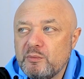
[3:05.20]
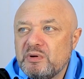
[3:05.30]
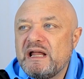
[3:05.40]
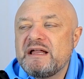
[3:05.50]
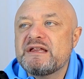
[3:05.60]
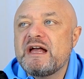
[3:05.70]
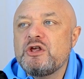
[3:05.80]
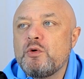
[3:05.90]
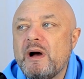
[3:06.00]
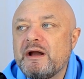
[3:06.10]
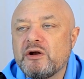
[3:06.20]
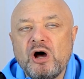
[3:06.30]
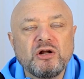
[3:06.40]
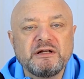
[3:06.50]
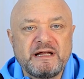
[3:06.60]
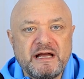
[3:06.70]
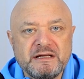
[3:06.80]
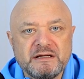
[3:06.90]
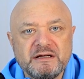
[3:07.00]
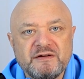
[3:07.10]
but let's say you went on
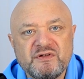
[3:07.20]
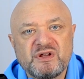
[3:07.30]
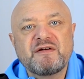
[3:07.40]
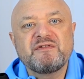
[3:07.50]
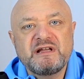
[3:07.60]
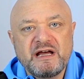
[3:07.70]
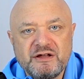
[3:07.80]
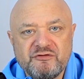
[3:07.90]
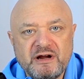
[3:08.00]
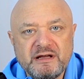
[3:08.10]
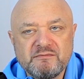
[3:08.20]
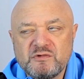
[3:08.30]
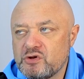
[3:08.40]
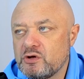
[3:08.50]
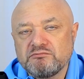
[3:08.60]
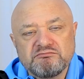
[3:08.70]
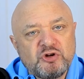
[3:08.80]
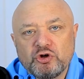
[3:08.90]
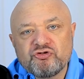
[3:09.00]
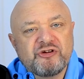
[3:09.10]
holiday for 7 days, right, to some
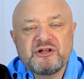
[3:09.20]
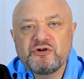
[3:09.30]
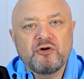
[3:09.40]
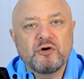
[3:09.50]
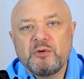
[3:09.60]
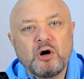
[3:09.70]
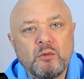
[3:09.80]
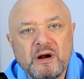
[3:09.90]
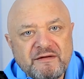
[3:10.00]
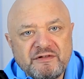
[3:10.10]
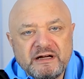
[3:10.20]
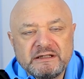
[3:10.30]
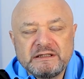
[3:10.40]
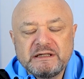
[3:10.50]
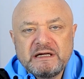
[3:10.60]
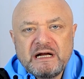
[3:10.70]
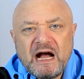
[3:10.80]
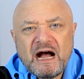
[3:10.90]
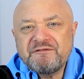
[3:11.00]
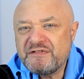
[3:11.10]
country in Europe or whatever,
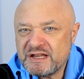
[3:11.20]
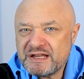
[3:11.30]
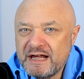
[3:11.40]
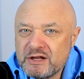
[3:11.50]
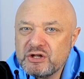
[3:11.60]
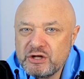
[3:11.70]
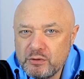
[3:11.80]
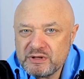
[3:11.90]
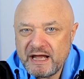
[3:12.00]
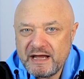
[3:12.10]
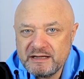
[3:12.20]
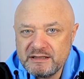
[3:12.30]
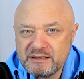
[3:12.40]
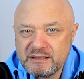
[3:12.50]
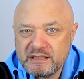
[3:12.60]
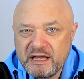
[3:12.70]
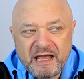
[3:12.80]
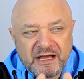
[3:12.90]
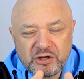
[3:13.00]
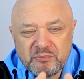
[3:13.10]
and for 6 of those days,
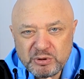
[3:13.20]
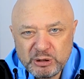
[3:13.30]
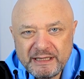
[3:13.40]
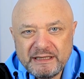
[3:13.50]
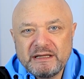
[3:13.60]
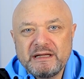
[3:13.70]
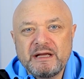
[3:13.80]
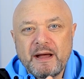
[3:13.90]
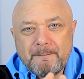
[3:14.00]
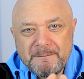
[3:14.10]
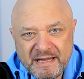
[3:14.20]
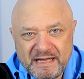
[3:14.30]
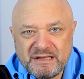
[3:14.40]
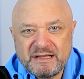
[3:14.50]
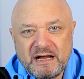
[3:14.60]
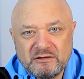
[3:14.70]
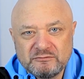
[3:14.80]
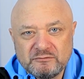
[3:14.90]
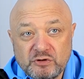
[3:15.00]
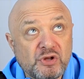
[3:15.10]
it completely pissed down.
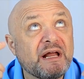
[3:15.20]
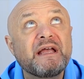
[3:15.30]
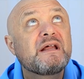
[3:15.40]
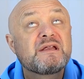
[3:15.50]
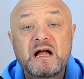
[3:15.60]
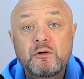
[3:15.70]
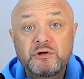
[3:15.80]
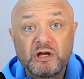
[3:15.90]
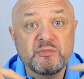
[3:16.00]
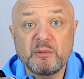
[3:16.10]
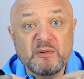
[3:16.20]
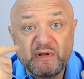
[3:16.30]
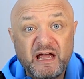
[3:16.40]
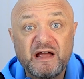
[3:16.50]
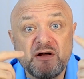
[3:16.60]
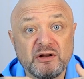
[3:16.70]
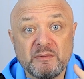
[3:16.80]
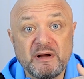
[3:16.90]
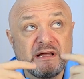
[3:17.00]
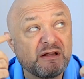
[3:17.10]
Just like it is now, you can probably hear it on the
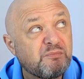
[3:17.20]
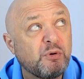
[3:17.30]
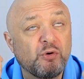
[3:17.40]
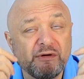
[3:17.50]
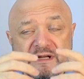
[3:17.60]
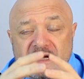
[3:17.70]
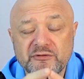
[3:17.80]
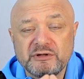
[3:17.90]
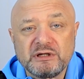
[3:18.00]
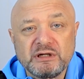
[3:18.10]
mic, it's pouring down.